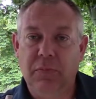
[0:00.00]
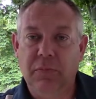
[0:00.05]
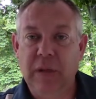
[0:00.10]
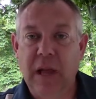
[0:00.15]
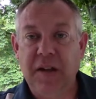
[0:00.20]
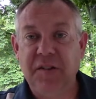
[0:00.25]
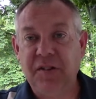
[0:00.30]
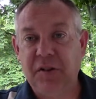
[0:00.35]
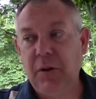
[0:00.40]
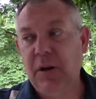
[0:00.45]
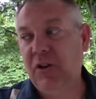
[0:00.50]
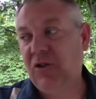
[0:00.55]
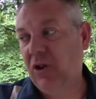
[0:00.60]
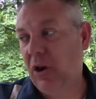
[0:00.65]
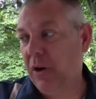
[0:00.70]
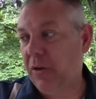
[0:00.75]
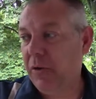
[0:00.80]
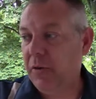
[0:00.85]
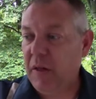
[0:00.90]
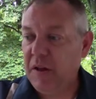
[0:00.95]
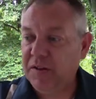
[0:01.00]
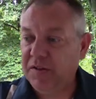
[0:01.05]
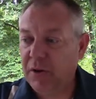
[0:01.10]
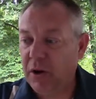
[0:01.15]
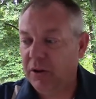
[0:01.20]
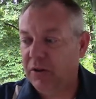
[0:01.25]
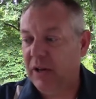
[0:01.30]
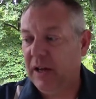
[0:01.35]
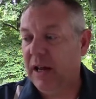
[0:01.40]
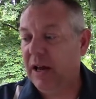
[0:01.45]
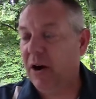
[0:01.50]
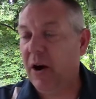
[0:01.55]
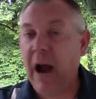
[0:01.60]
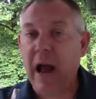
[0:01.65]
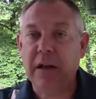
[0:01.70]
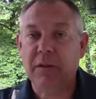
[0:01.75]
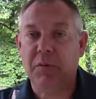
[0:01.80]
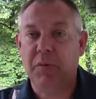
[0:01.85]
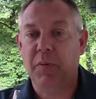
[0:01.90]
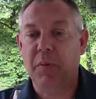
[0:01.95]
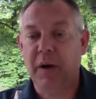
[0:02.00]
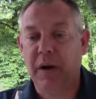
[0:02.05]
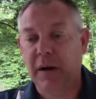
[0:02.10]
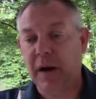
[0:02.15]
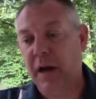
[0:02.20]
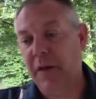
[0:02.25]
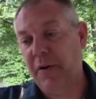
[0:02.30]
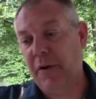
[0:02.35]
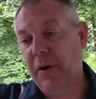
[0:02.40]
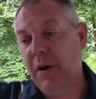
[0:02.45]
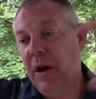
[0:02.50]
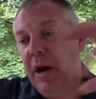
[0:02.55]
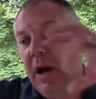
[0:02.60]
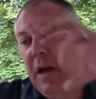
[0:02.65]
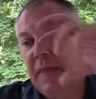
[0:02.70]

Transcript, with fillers: next to each other, they start to interact with one another,